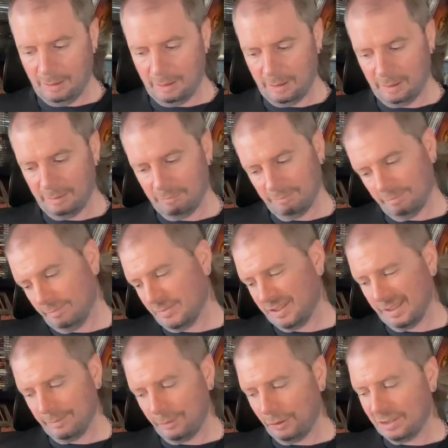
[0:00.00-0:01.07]
Yeah,
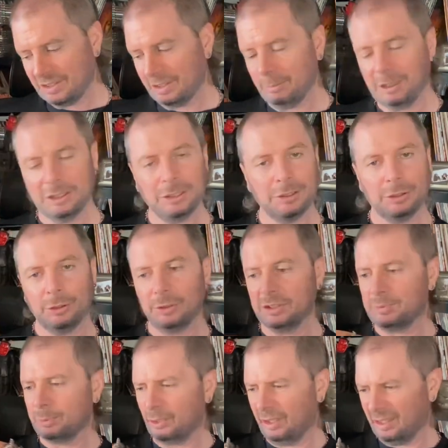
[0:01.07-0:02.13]
sound very similar to Judas
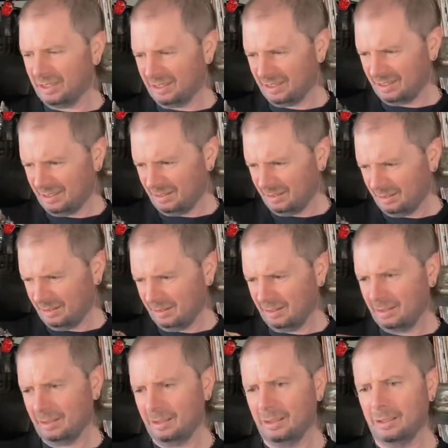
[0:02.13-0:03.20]
Priest.
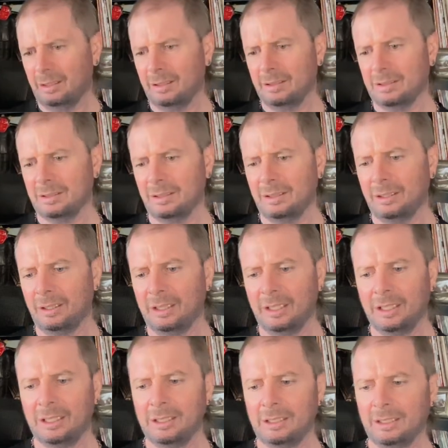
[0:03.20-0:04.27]
So, you know,
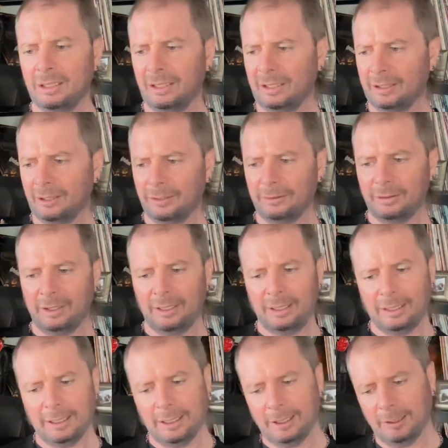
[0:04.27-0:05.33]
he nearly got
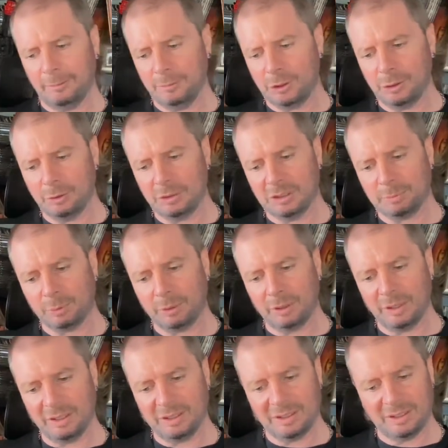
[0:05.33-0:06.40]
the um, Judas
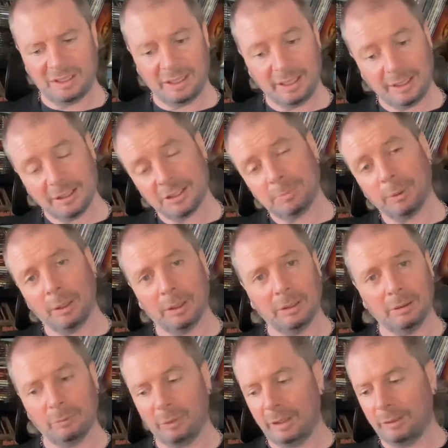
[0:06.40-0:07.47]
Priest singing spot
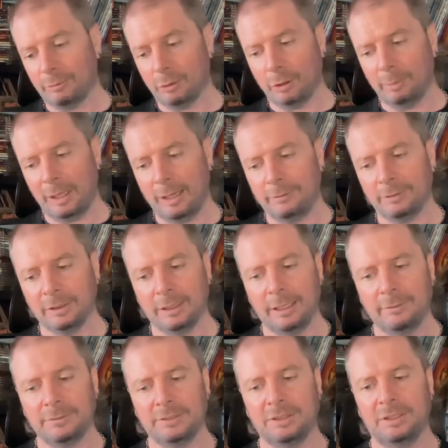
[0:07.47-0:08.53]
when Rob Halford
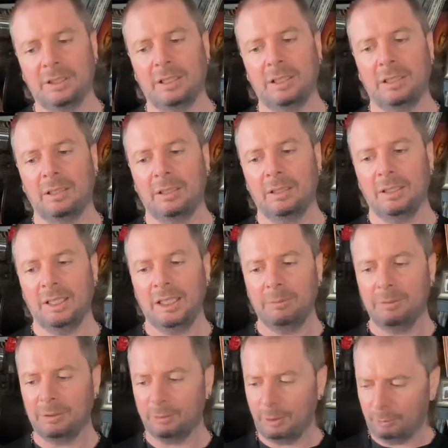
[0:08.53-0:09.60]
left.
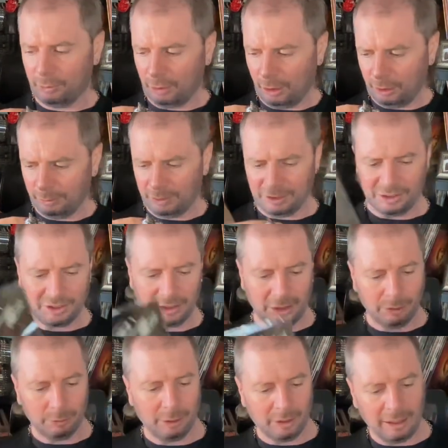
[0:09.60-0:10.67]
Him and Ripper Owens, you
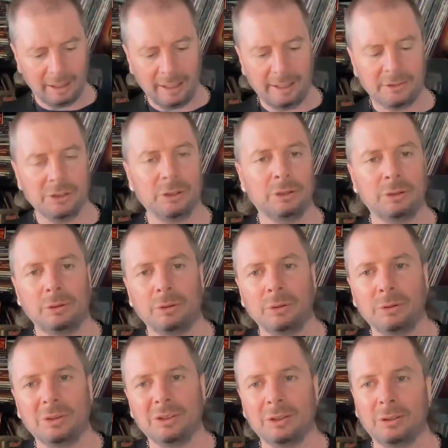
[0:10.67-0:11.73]
know, were the last
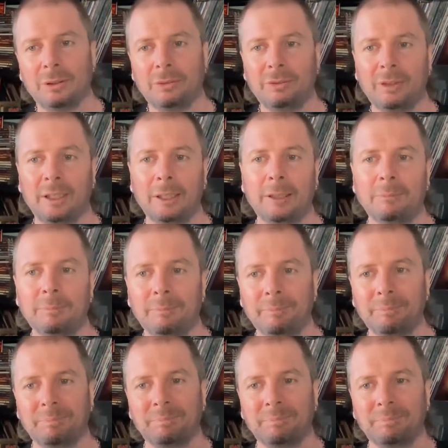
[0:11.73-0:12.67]
two sort of, um,